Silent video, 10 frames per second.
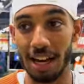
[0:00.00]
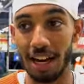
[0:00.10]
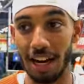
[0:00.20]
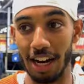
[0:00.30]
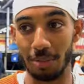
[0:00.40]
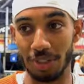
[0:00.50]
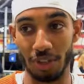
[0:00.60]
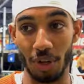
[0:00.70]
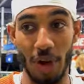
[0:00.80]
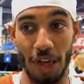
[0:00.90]
Um, it's
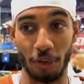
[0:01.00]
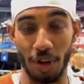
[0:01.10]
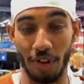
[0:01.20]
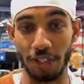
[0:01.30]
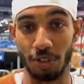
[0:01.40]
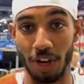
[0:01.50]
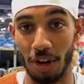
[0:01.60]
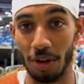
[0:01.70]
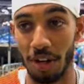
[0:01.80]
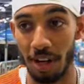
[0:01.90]
not the way I thought the race would
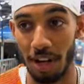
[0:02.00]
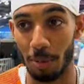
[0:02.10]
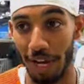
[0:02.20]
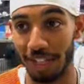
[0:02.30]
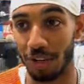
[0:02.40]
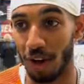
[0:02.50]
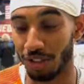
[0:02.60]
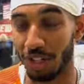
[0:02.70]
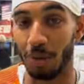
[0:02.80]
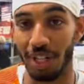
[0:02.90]
go, but I did know I was
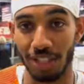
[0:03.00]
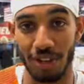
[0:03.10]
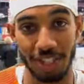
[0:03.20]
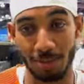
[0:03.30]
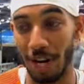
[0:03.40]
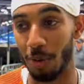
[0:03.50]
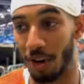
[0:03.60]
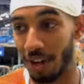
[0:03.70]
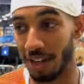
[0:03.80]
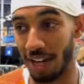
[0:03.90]
going to win this race no matter
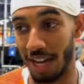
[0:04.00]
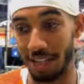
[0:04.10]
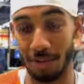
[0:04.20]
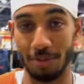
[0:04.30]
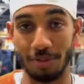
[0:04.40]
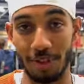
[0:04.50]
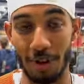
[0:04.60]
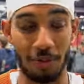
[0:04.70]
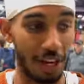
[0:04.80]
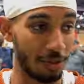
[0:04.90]
what, and I'm
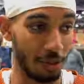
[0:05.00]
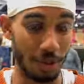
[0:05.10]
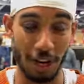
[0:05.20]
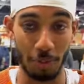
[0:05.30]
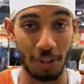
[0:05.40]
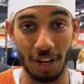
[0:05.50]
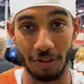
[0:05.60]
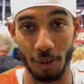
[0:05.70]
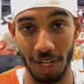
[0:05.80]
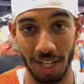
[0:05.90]
very thankful, Alhamdulillah,
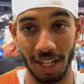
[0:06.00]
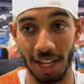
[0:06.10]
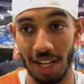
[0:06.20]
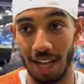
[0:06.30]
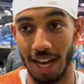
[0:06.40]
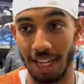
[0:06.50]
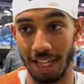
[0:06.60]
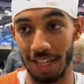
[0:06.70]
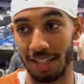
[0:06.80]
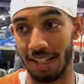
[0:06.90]
for winning. And
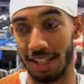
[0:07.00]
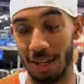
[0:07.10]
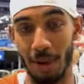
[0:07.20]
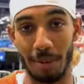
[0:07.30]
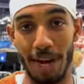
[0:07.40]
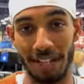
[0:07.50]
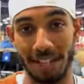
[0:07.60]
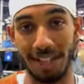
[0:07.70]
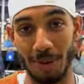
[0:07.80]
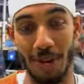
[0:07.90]
yeah, the, it went in my
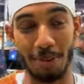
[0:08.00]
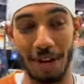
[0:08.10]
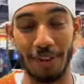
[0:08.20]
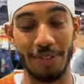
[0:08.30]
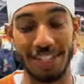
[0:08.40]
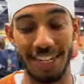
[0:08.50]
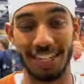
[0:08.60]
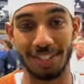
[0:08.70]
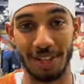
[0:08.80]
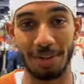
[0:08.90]
it went in my favour today,
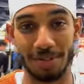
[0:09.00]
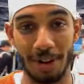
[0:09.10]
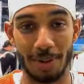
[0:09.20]
so I'm very